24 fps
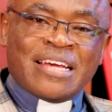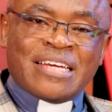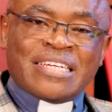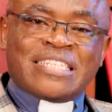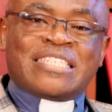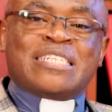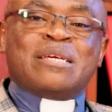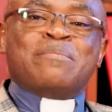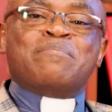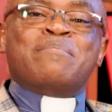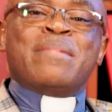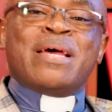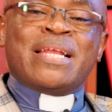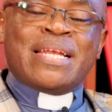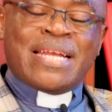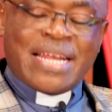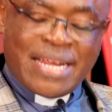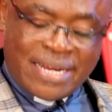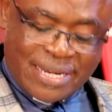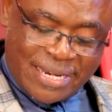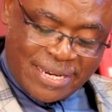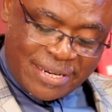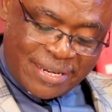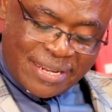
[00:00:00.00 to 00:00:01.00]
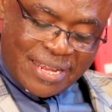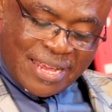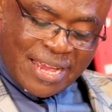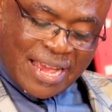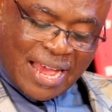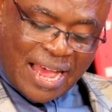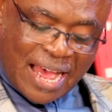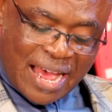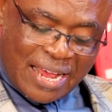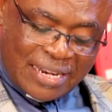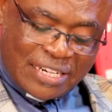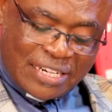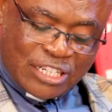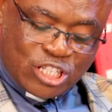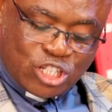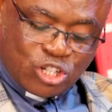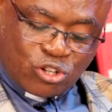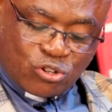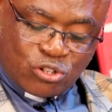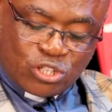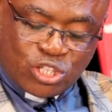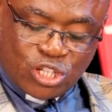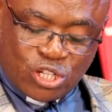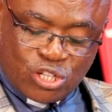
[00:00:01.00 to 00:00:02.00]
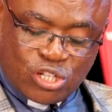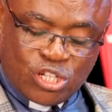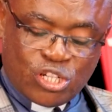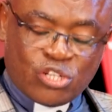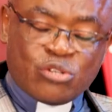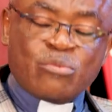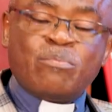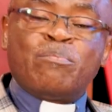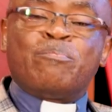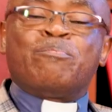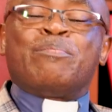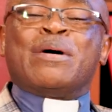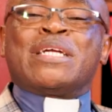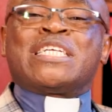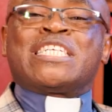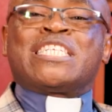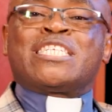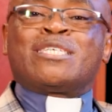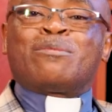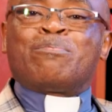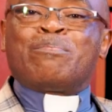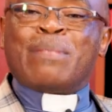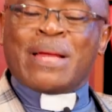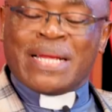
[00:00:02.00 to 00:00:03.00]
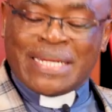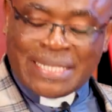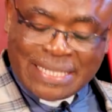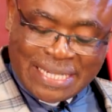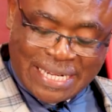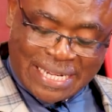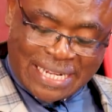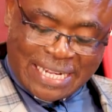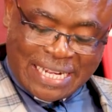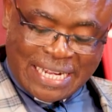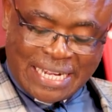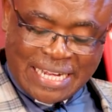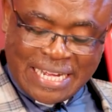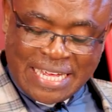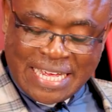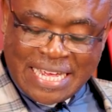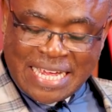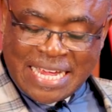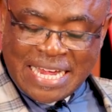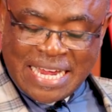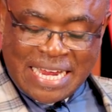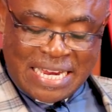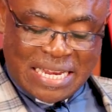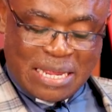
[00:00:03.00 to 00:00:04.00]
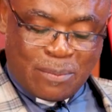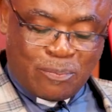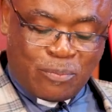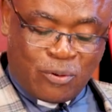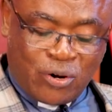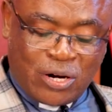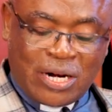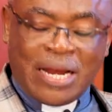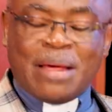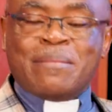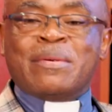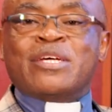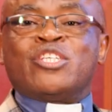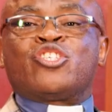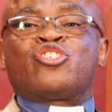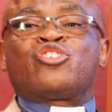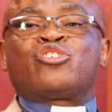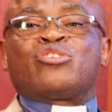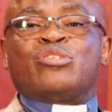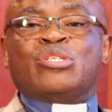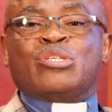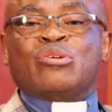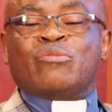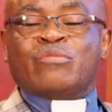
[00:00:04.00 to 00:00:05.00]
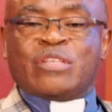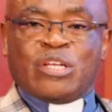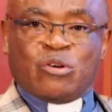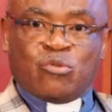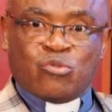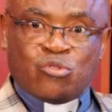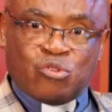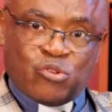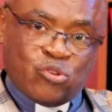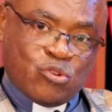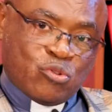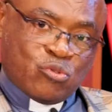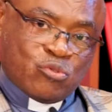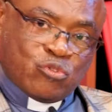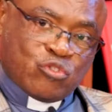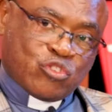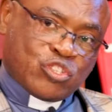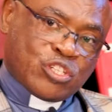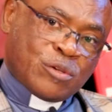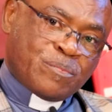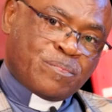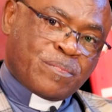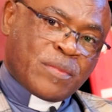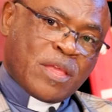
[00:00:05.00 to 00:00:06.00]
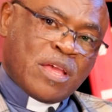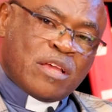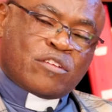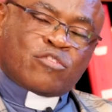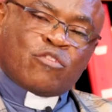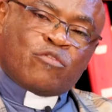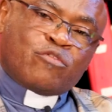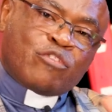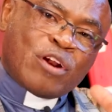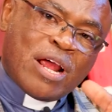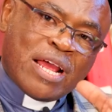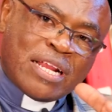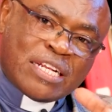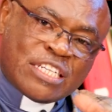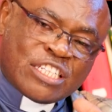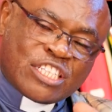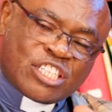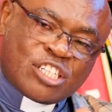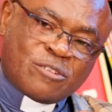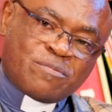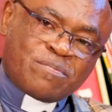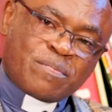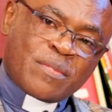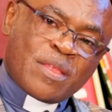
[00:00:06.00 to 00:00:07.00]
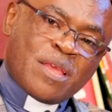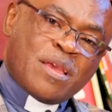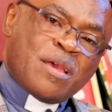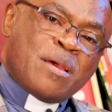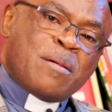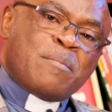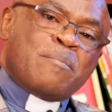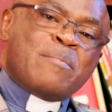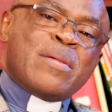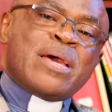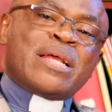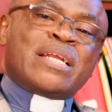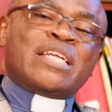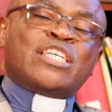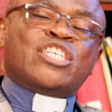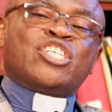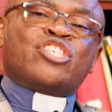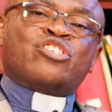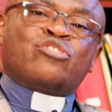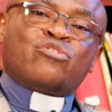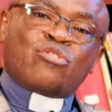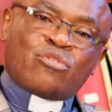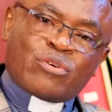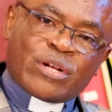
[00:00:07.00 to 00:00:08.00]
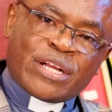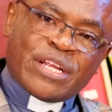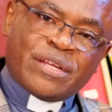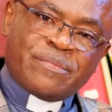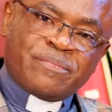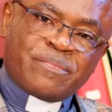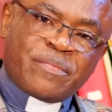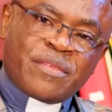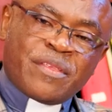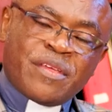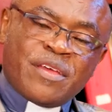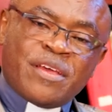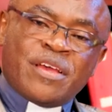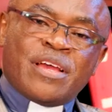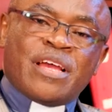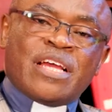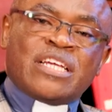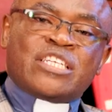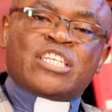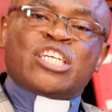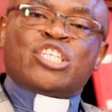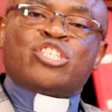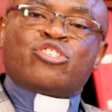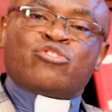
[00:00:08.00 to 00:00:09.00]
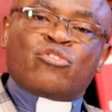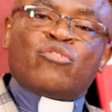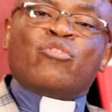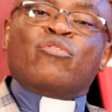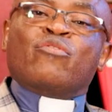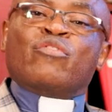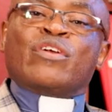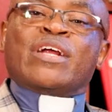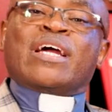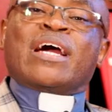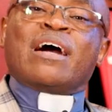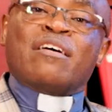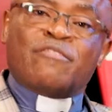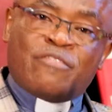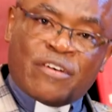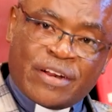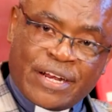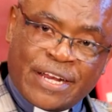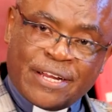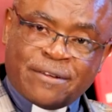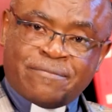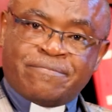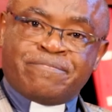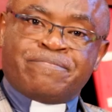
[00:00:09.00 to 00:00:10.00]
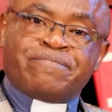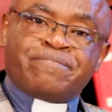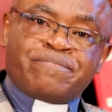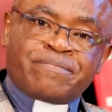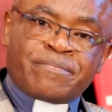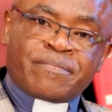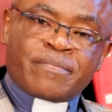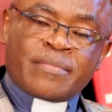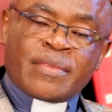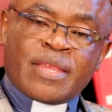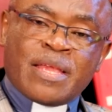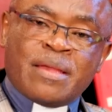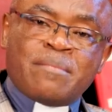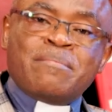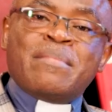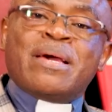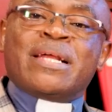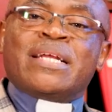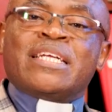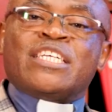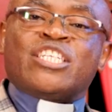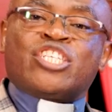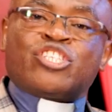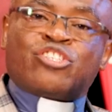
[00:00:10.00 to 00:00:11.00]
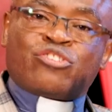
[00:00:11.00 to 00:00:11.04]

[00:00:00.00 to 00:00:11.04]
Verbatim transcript: She mended and she continued participating in the proclamation of the good news. So friends, Mary's story is a story of recovery. Mary's